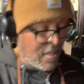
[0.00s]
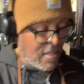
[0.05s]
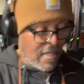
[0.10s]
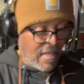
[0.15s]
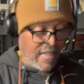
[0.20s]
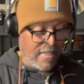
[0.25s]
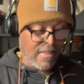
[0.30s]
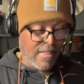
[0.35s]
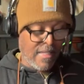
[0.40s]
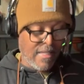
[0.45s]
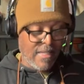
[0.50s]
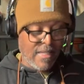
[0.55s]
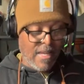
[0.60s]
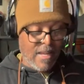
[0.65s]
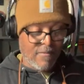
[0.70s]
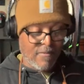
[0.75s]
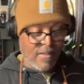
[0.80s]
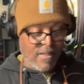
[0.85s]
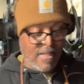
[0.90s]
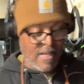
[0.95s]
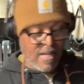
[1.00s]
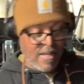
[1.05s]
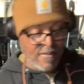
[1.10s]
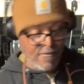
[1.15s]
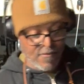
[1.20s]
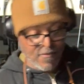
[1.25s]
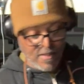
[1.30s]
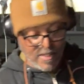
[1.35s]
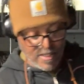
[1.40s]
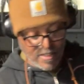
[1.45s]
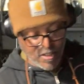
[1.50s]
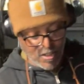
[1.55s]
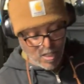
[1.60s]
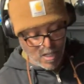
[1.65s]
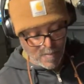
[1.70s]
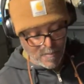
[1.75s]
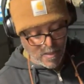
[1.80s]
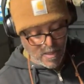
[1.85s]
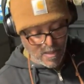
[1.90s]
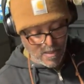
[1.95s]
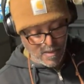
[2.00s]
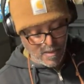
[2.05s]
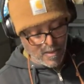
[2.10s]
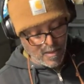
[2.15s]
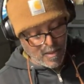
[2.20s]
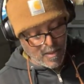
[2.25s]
I clean every knife that I sharpen